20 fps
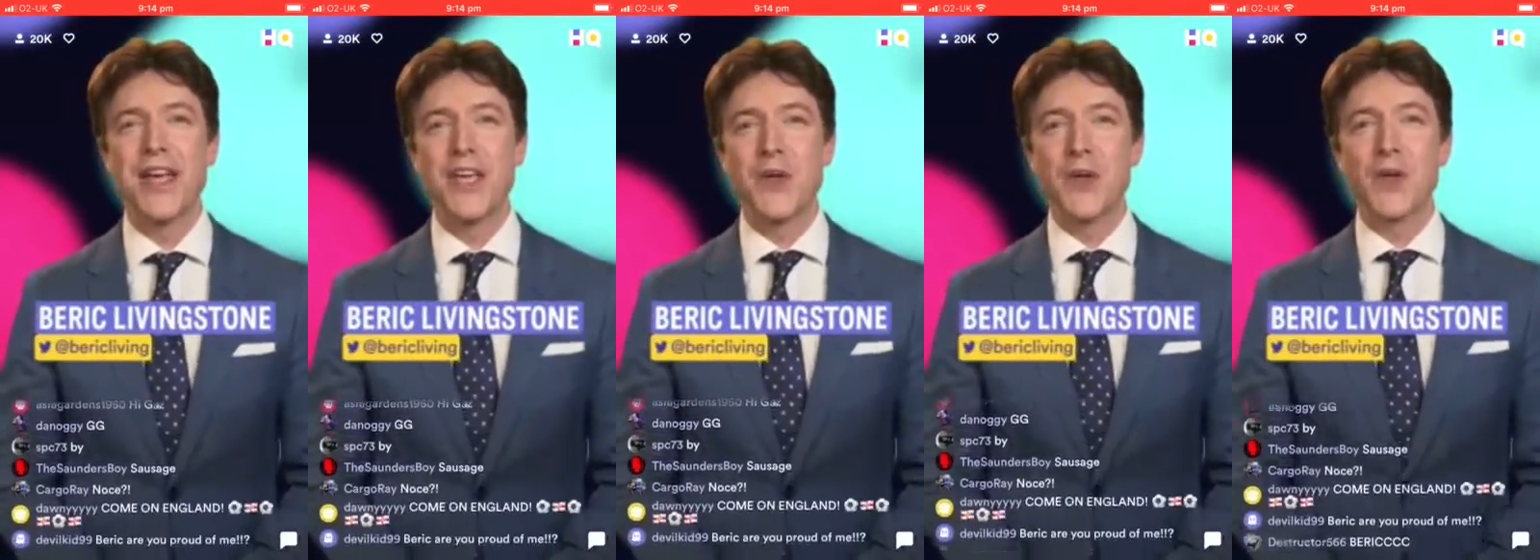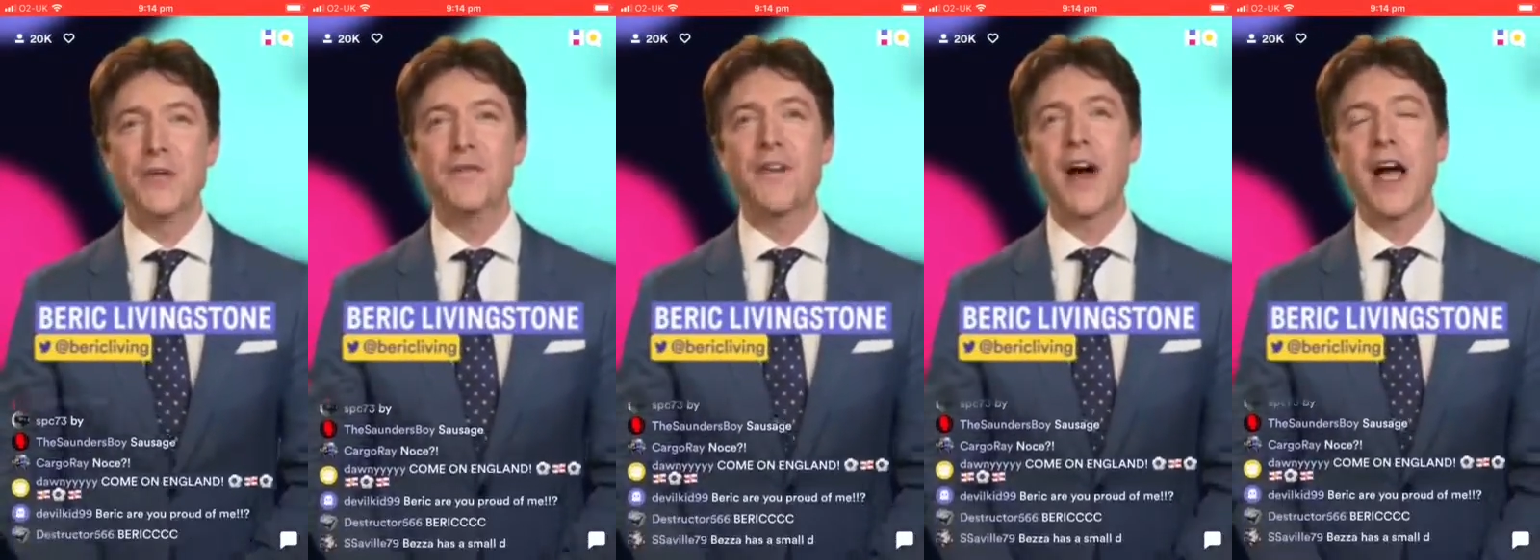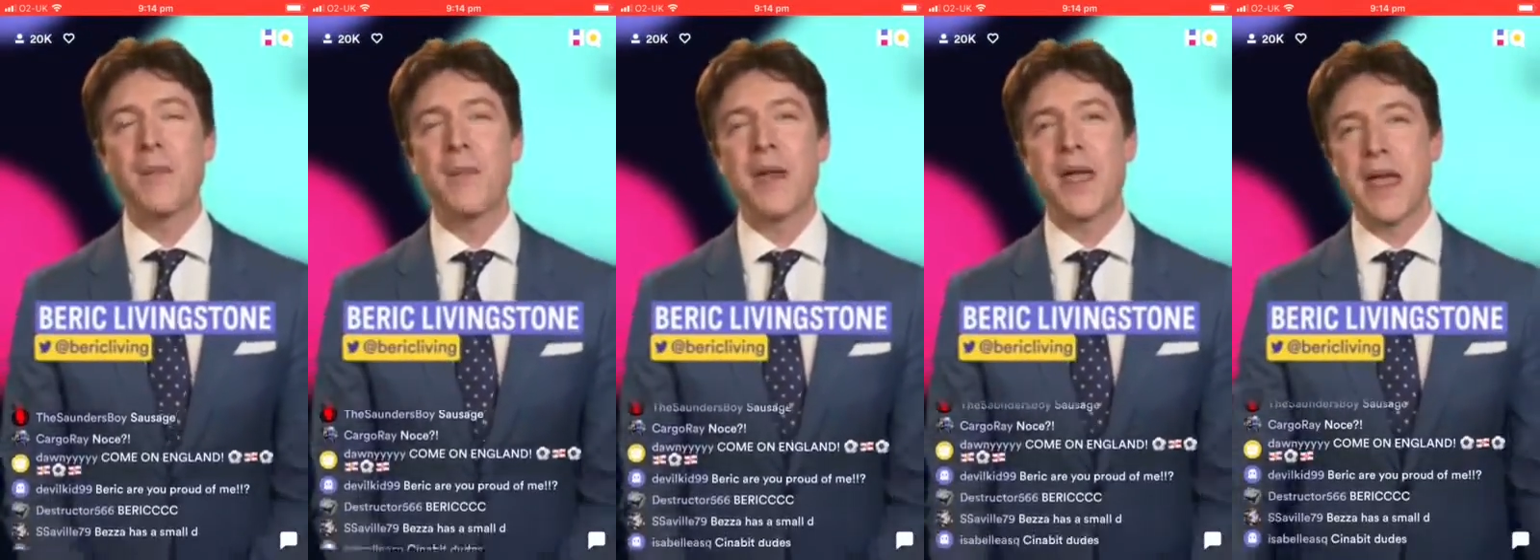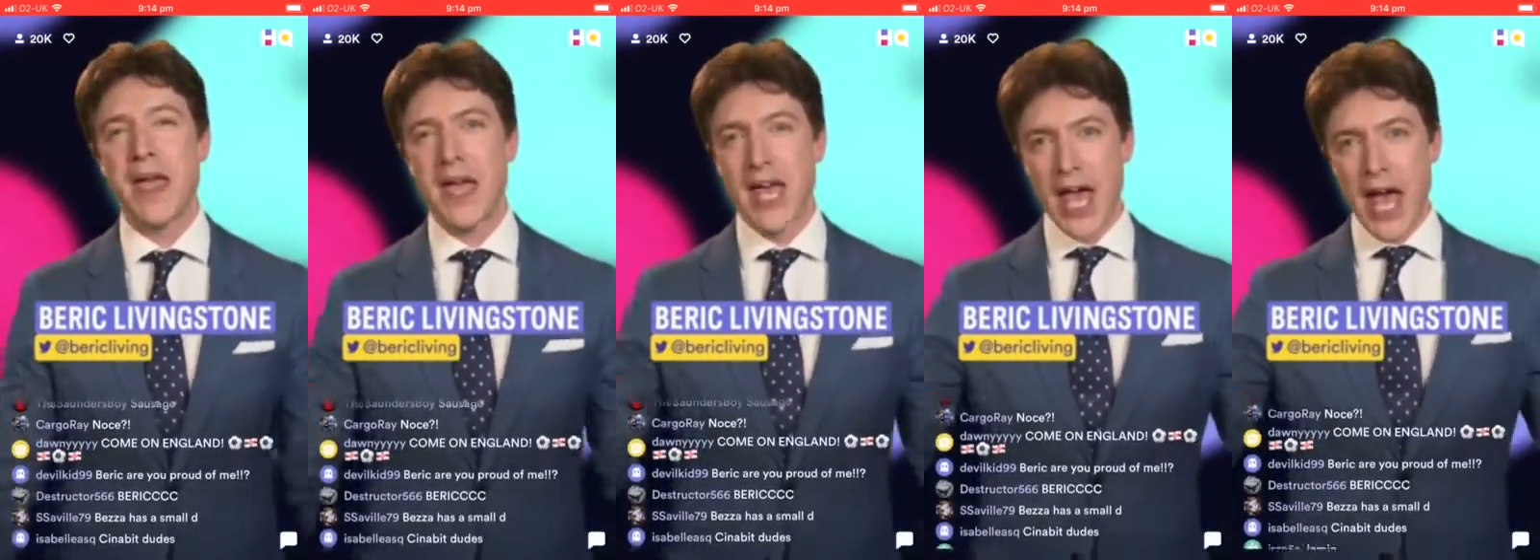you can find
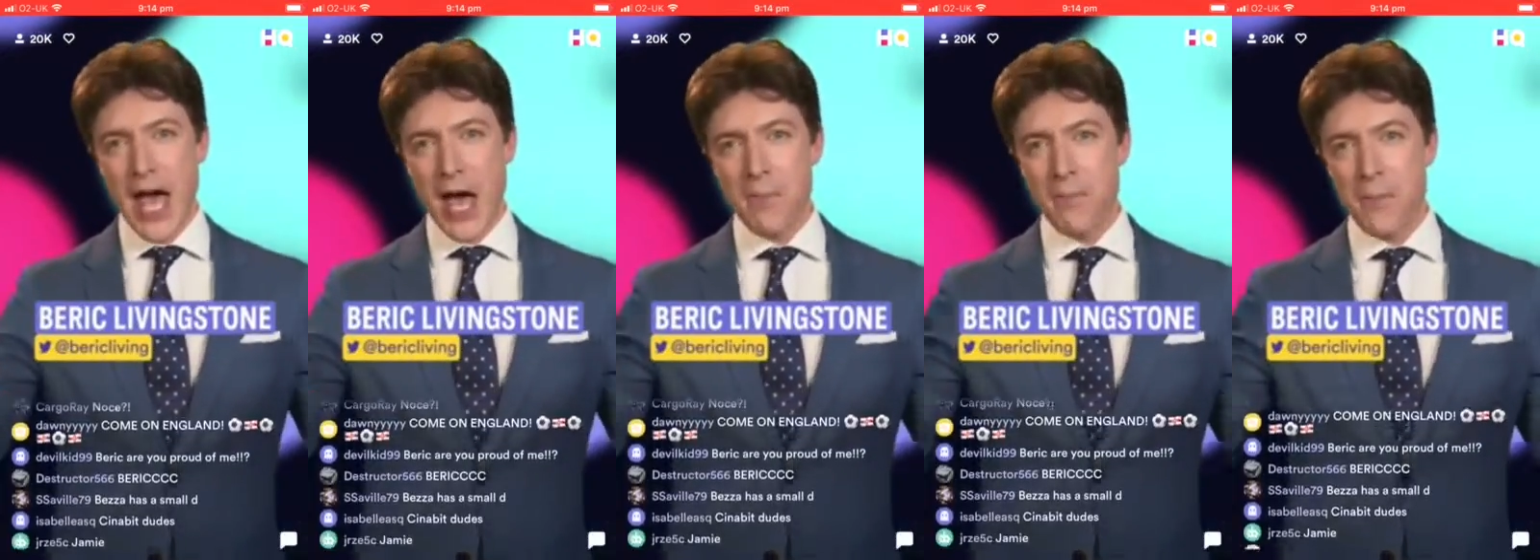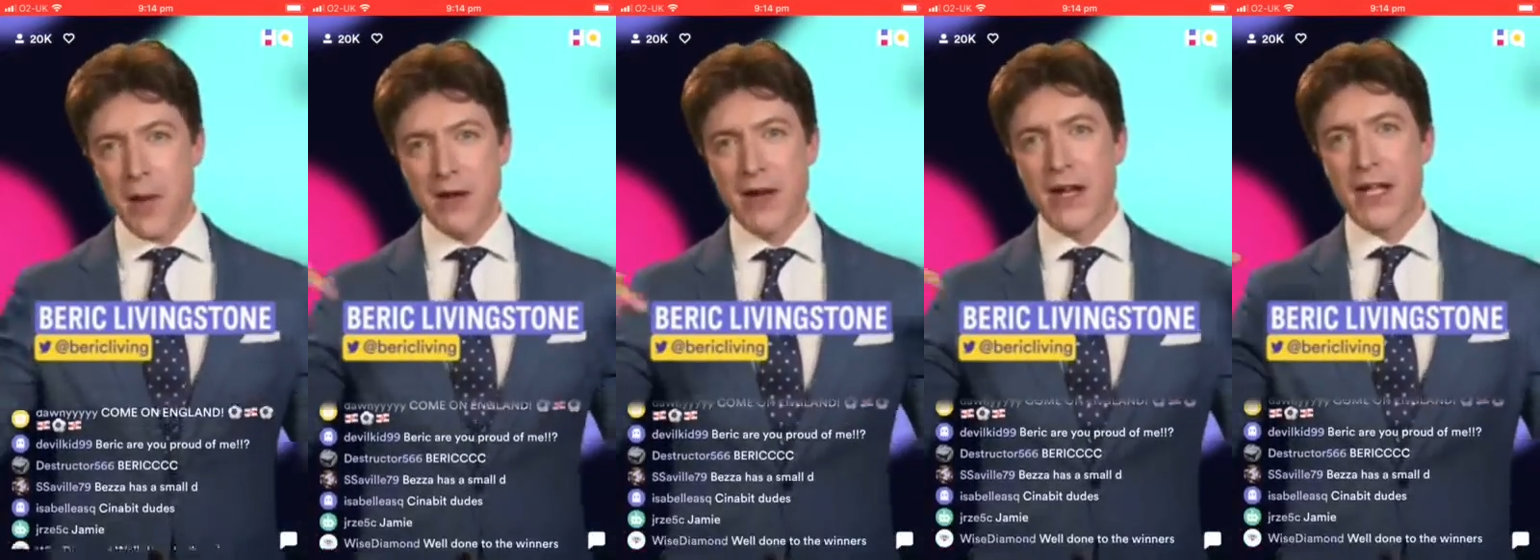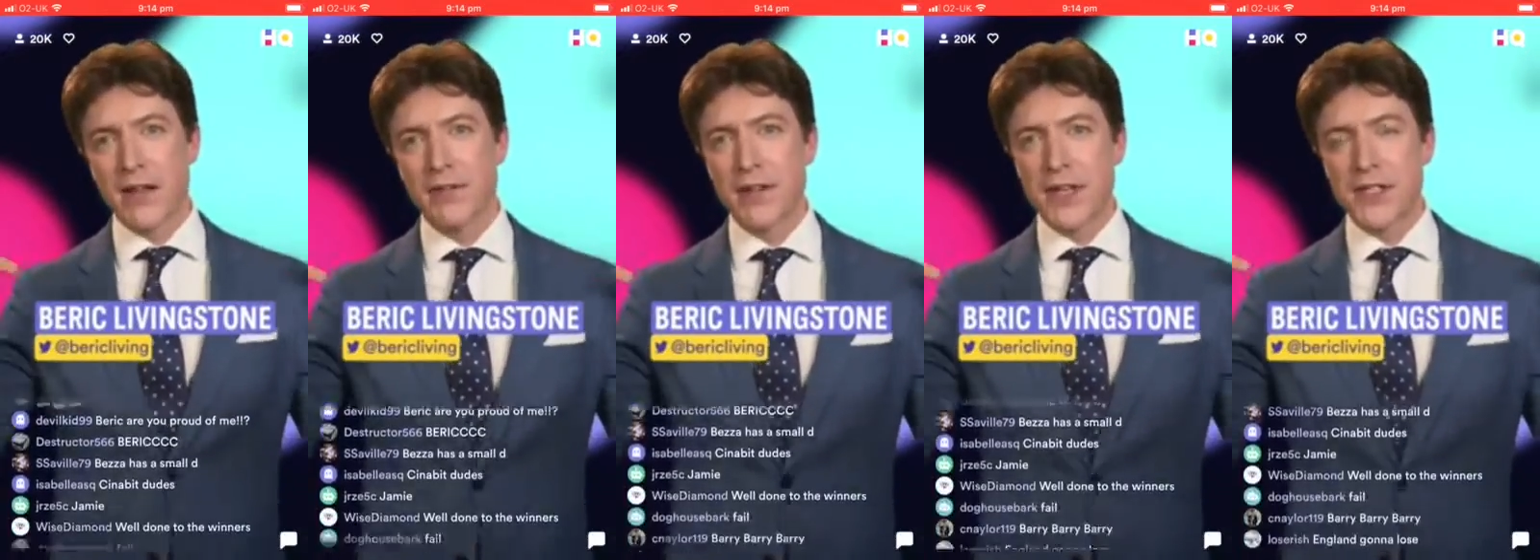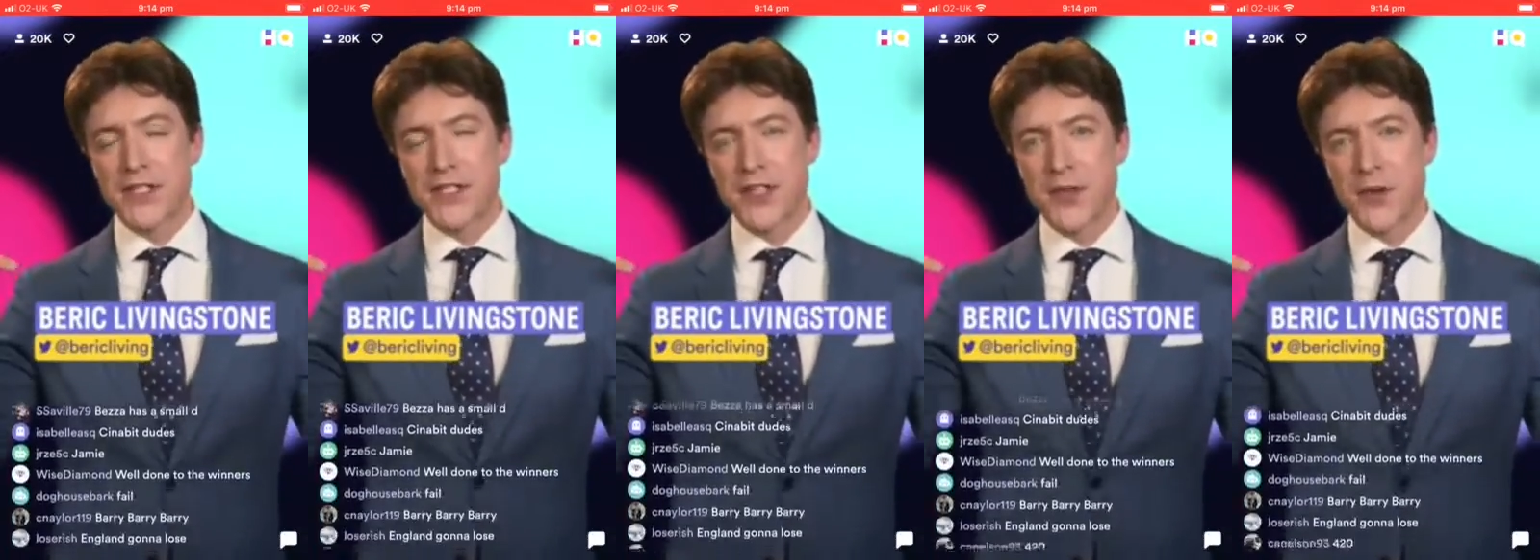me at Beric
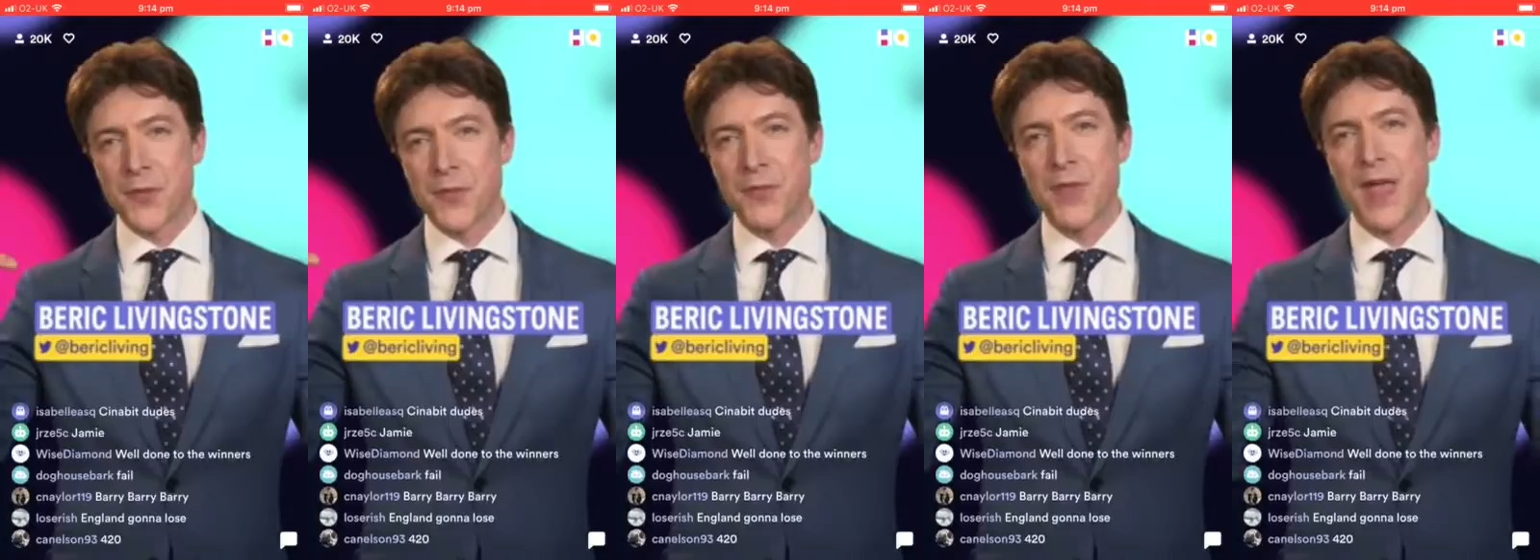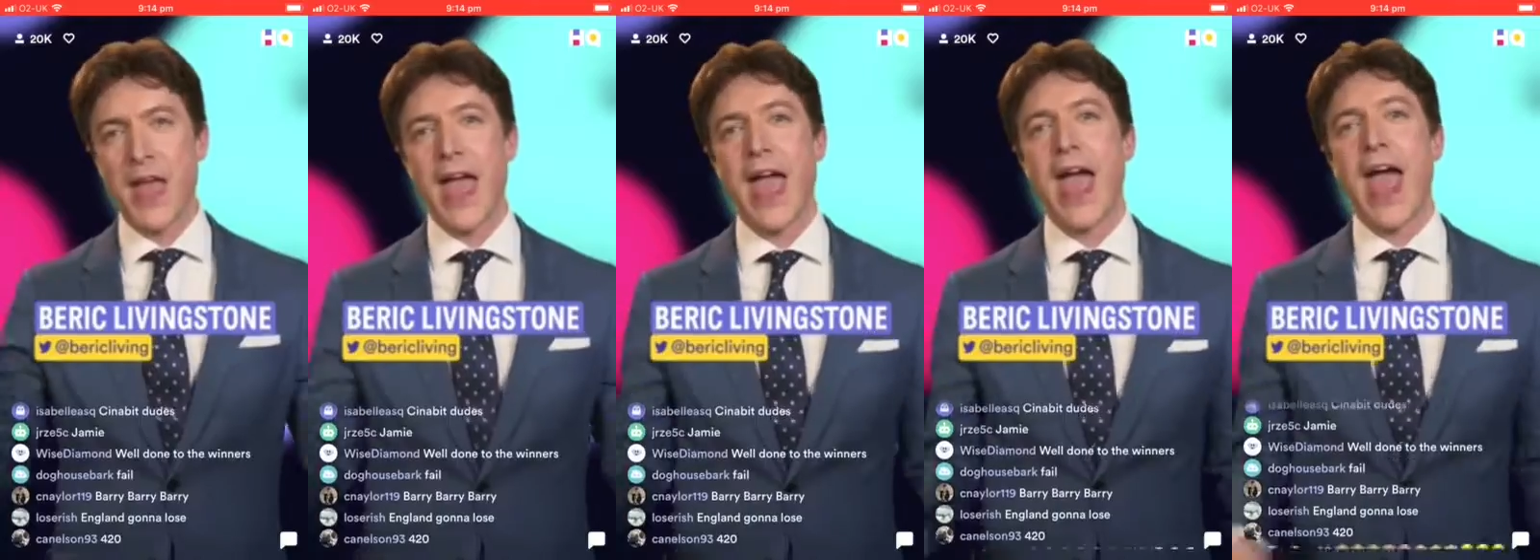Livingstone,